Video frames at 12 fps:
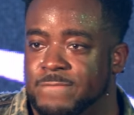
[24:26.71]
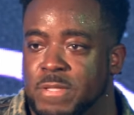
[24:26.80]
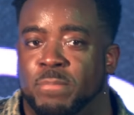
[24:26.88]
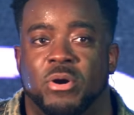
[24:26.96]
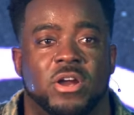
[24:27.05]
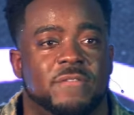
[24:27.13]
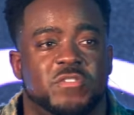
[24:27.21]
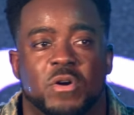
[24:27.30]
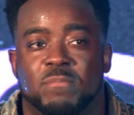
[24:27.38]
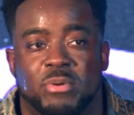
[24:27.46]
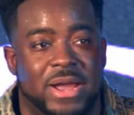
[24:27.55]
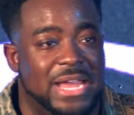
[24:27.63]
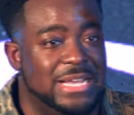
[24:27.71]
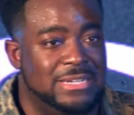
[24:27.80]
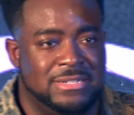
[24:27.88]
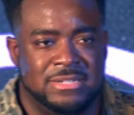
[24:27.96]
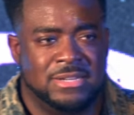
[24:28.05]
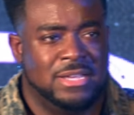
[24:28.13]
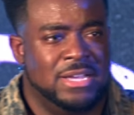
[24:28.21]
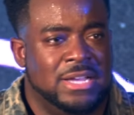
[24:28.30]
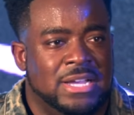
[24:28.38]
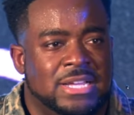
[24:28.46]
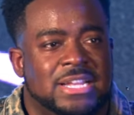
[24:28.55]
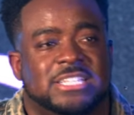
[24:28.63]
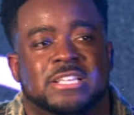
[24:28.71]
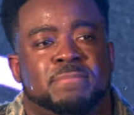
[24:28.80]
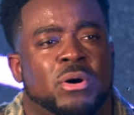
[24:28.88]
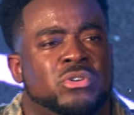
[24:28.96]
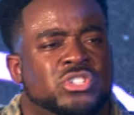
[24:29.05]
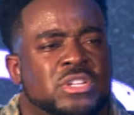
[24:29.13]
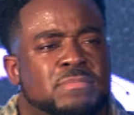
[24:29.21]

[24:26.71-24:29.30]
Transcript: The part of your brain that's supposed